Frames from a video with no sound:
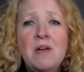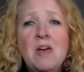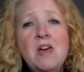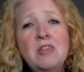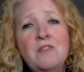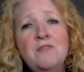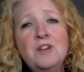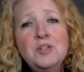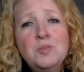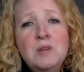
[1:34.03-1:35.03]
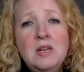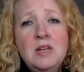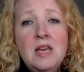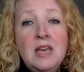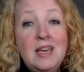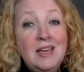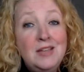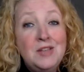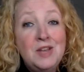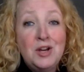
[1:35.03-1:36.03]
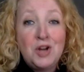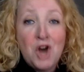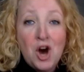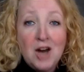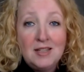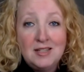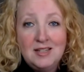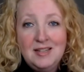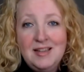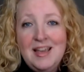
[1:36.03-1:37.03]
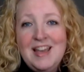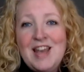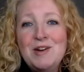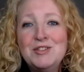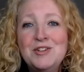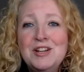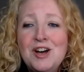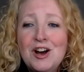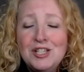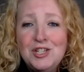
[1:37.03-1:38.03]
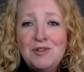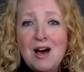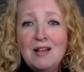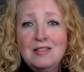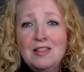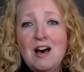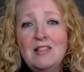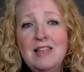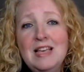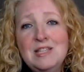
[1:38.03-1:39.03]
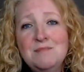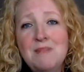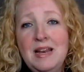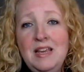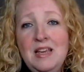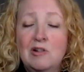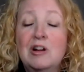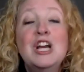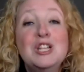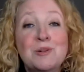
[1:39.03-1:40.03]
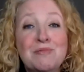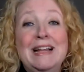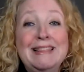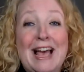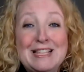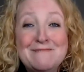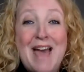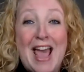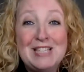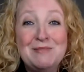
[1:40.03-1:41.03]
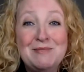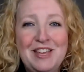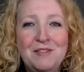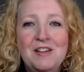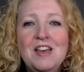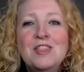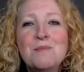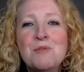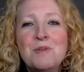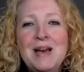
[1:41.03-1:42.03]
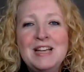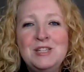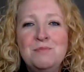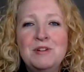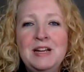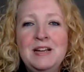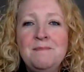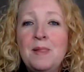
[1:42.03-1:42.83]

The first one is cost. Now, it's going to cost you a lot less money to bring less bags with you. The more bags you bring,